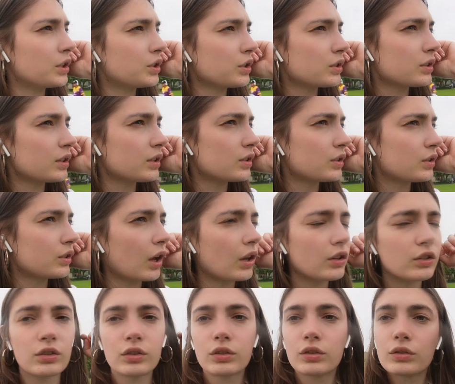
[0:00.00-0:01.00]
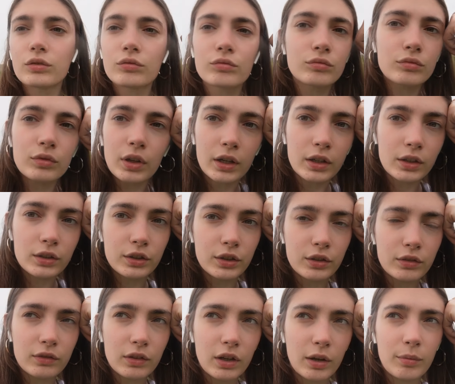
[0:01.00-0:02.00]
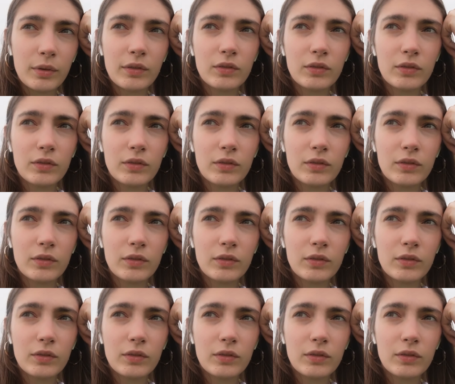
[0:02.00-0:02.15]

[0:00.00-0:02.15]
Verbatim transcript: it just is such like a chill vibe.